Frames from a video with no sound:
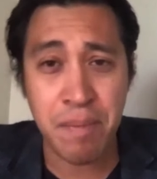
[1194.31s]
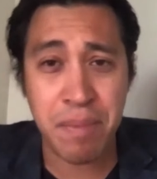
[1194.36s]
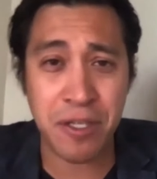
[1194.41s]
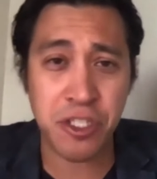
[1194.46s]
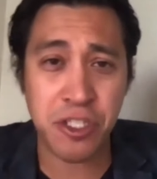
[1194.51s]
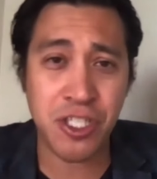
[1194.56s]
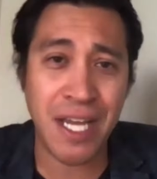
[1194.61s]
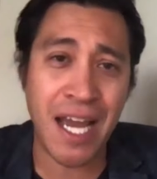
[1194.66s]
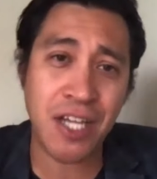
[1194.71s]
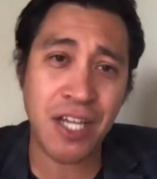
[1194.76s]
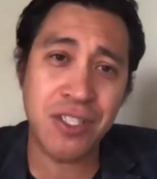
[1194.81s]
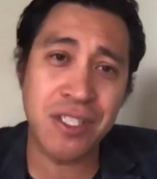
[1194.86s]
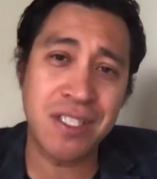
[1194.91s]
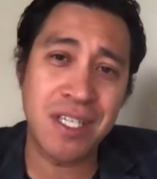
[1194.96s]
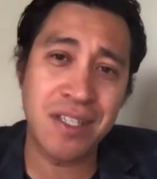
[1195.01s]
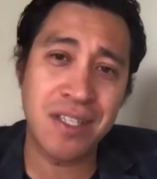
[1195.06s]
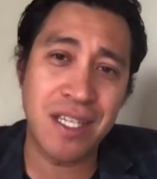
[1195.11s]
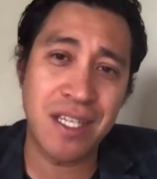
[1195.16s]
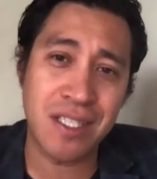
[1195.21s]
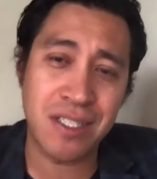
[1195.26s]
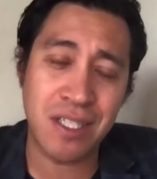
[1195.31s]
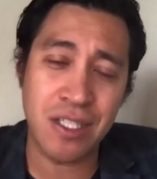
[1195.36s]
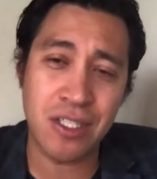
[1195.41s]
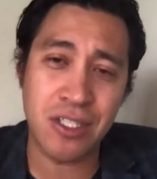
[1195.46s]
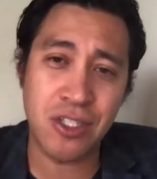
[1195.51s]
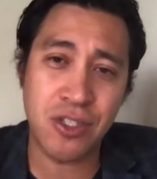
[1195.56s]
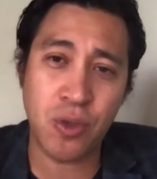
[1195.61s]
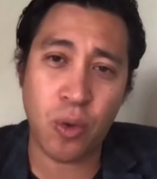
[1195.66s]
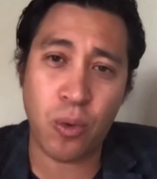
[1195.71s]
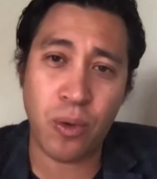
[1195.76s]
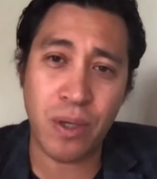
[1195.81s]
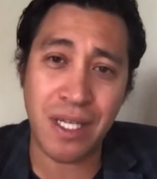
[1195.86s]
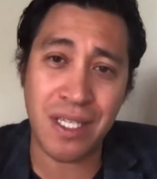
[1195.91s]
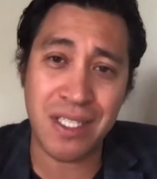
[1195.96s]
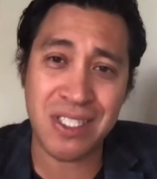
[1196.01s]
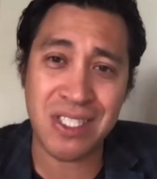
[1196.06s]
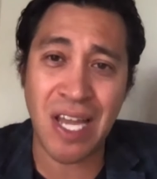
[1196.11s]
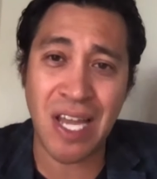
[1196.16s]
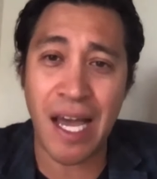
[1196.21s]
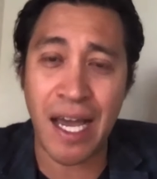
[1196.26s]
but she actually did this story
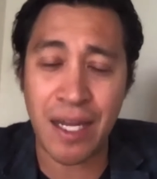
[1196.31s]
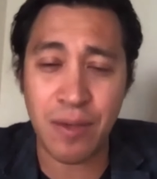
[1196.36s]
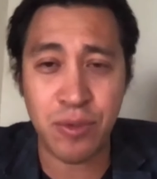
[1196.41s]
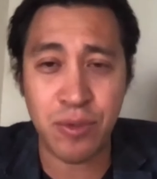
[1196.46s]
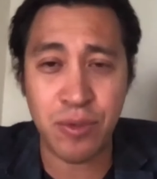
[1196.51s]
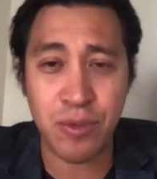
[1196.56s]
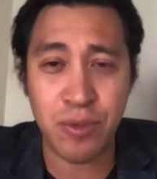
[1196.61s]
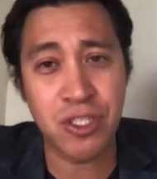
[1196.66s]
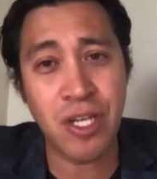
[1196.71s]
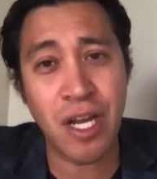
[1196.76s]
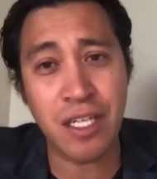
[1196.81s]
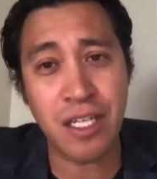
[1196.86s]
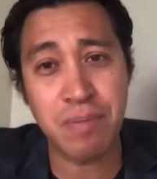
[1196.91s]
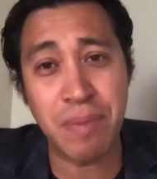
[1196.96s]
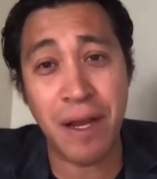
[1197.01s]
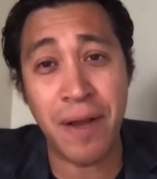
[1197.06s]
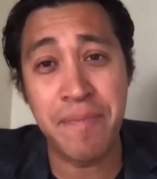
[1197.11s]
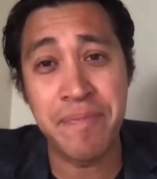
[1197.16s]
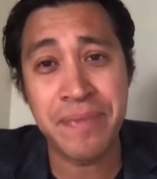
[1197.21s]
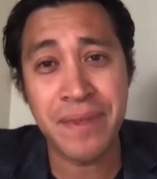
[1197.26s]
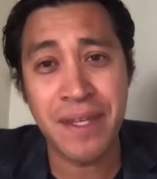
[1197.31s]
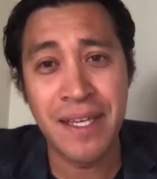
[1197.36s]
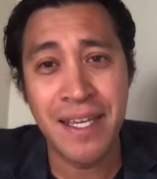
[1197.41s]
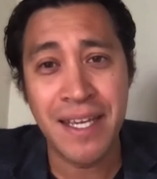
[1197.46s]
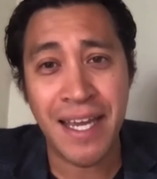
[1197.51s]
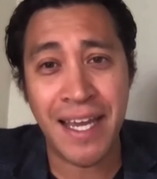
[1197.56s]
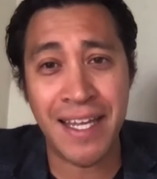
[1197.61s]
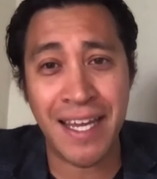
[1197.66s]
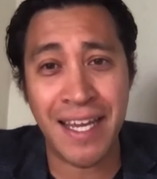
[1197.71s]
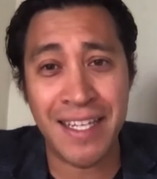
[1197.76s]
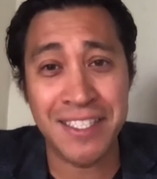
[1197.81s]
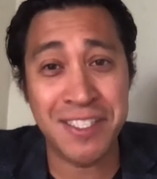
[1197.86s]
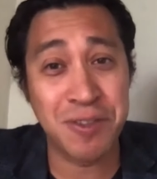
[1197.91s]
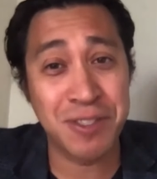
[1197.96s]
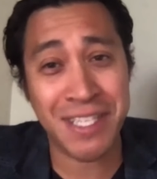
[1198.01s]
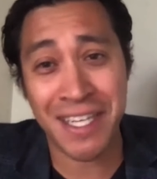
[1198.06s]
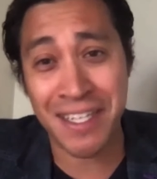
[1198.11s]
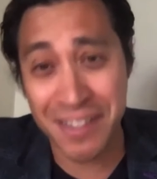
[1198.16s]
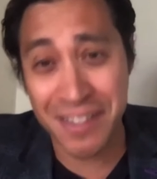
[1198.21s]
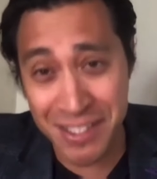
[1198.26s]
aside when she talked about, and she
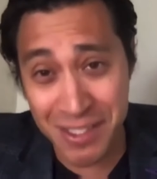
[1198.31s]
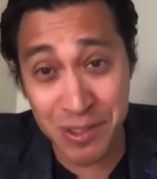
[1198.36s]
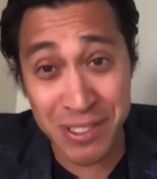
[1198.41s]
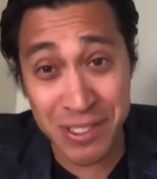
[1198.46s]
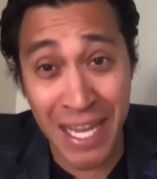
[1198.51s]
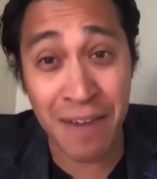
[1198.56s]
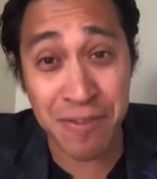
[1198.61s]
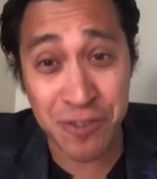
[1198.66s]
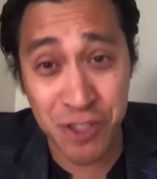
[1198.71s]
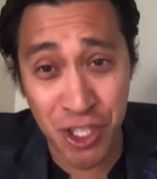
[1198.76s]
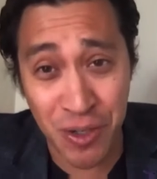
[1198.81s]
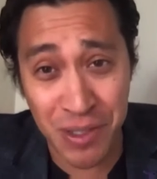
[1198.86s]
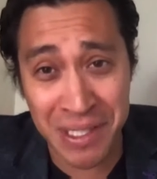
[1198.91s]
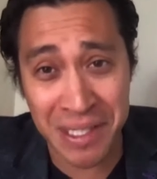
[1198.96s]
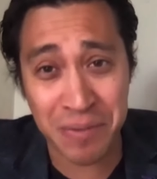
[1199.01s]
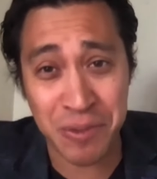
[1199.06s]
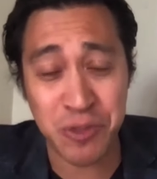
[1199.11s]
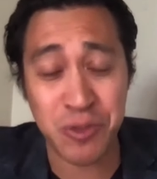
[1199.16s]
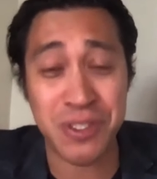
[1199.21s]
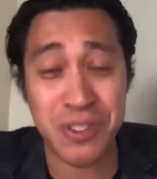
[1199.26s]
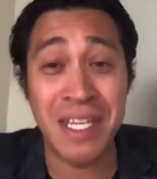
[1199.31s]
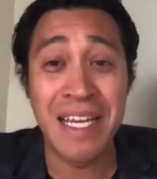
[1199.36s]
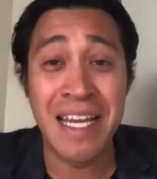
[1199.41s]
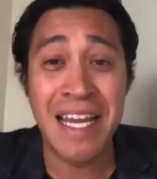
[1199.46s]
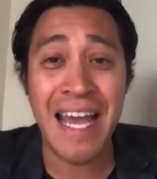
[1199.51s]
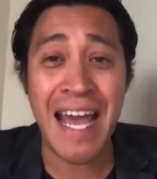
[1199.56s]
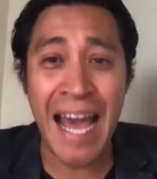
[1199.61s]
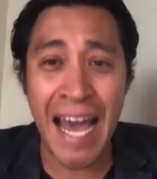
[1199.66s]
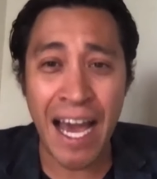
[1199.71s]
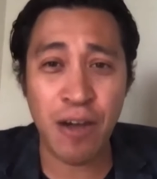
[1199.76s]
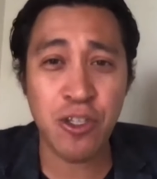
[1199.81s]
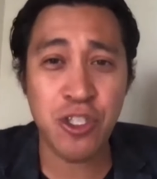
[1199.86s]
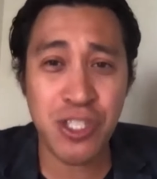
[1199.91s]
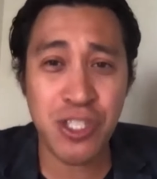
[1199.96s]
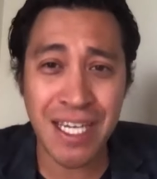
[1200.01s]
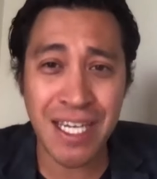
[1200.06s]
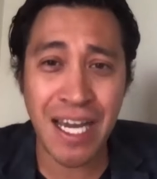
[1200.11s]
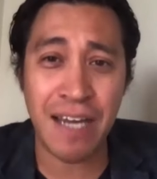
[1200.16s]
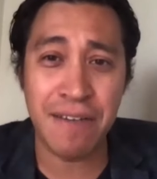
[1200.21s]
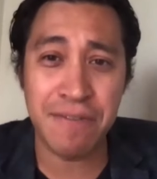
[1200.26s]
was half joking, which was how
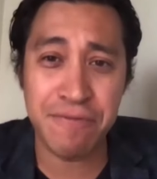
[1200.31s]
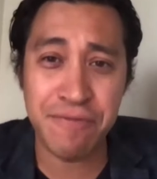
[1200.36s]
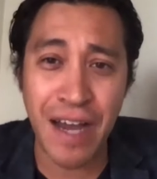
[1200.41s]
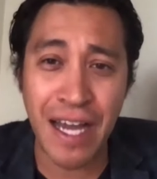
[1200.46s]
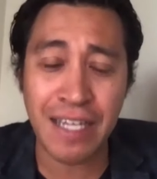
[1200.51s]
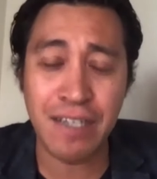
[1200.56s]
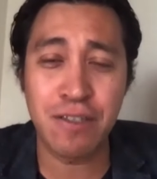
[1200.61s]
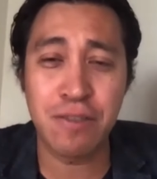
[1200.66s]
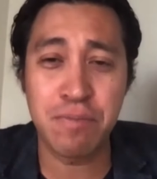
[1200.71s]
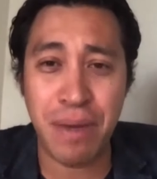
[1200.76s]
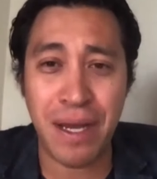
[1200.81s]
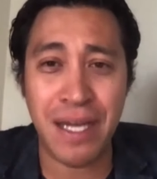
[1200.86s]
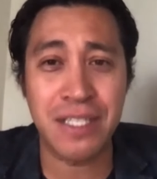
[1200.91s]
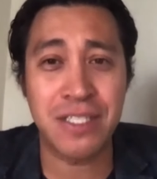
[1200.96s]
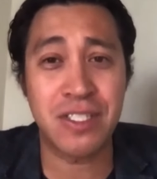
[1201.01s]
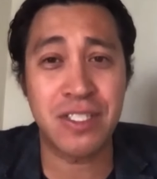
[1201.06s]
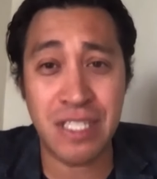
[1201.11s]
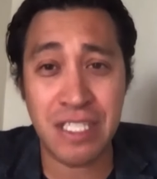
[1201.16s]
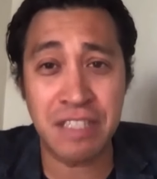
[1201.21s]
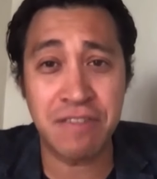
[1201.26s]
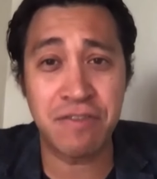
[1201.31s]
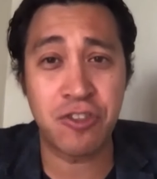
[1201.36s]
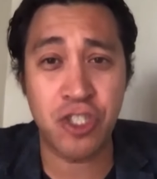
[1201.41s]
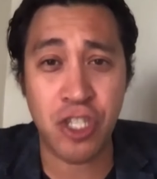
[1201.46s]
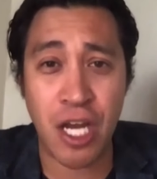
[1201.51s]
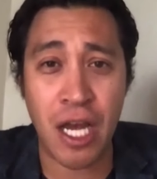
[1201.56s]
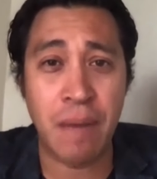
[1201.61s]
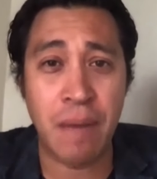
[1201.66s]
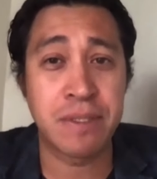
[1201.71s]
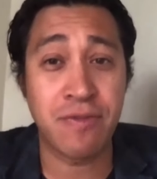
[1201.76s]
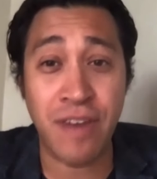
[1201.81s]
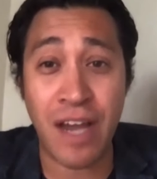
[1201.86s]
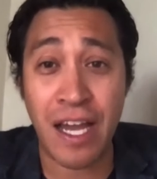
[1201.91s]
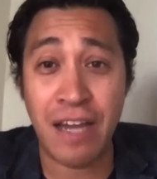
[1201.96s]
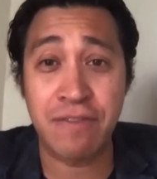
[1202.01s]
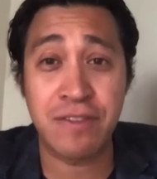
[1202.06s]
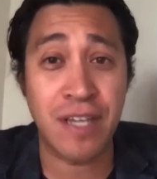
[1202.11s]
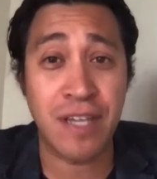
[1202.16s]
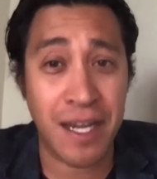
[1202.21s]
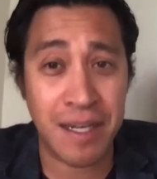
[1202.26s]
got fired by Steve Jobs
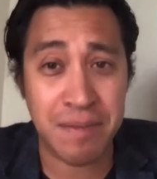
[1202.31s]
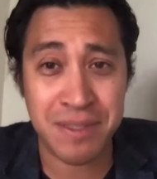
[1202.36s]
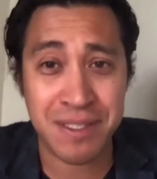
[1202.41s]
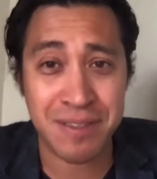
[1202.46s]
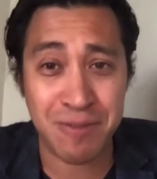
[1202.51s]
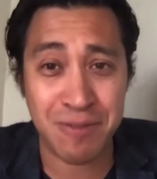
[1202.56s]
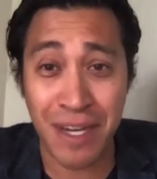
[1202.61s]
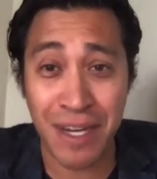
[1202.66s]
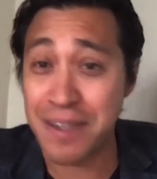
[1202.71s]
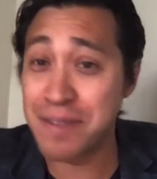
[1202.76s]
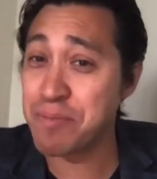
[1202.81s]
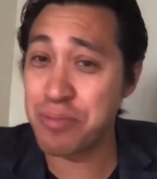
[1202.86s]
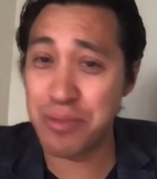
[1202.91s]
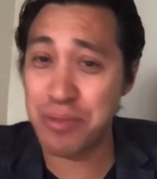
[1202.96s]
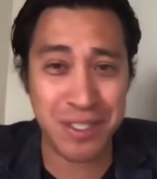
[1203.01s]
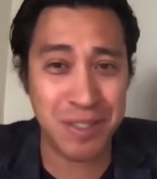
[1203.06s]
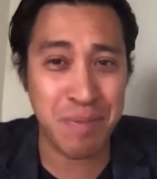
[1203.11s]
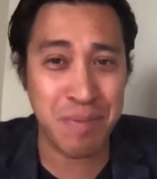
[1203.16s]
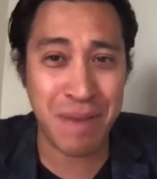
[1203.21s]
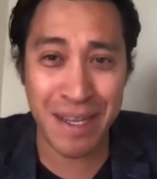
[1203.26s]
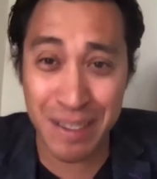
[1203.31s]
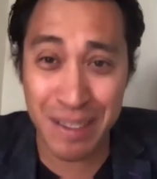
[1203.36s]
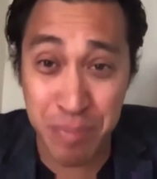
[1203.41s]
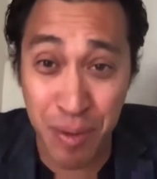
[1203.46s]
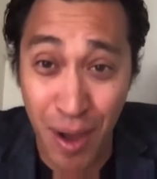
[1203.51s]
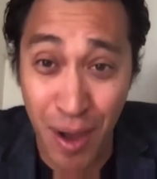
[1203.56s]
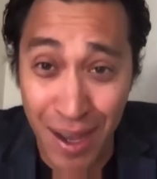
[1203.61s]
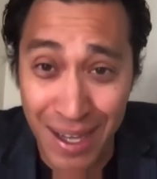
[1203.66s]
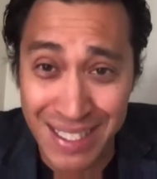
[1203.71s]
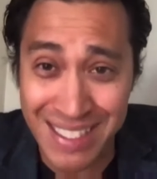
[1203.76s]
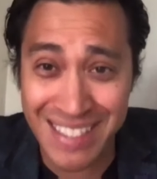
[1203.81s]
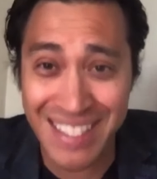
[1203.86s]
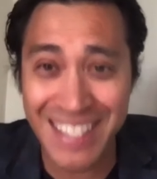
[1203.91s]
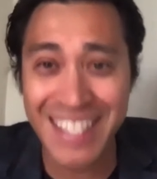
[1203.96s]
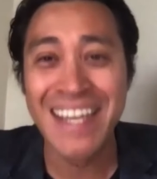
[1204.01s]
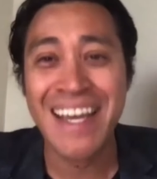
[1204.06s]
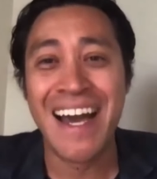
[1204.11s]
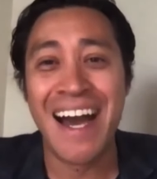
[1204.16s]
5 times, right? Pretty demanding boss.